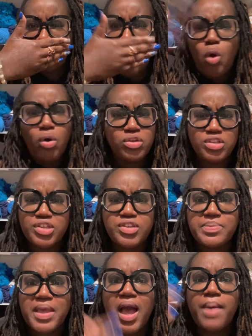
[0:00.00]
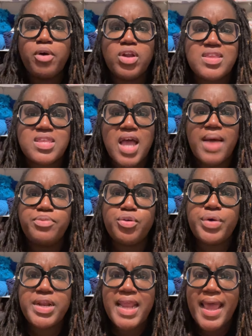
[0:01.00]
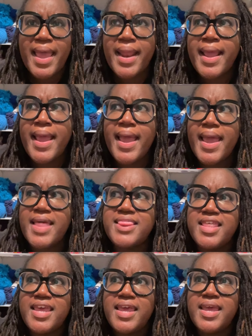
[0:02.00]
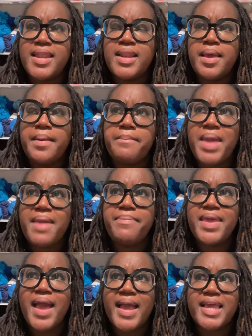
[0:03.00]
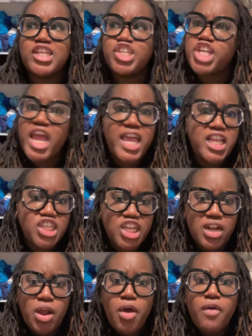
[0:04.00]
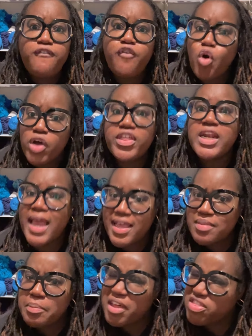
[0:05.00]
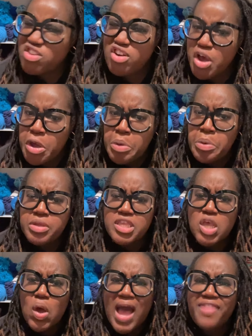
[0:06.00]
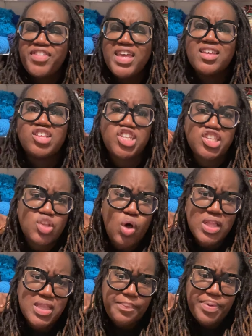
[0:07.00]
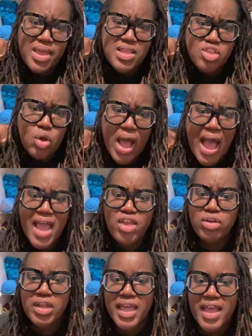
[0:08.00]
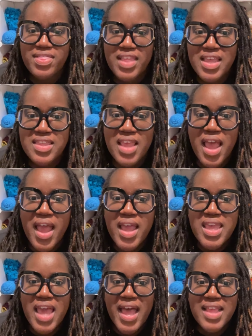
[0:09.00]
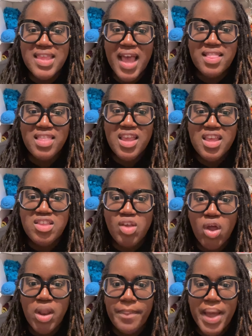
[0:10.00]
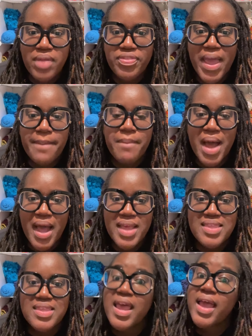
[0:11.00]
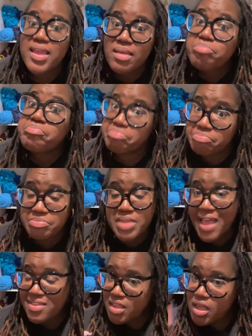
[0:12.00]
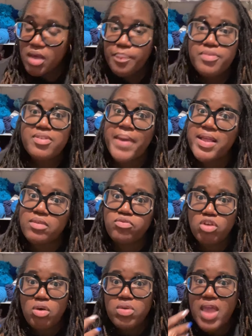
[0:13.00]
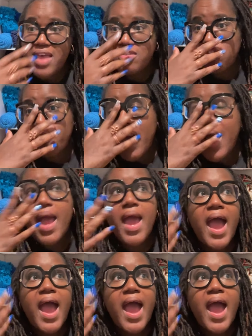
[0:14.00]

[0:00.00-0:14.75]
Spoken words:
Oh, excuse me. I'm going to stop doing that. And then maybe I can change it for the next month, you know? So I think it just all depends on how you look at things. Yes, I think it's all about that mindset. That's a good perspective too. Yes, your mind.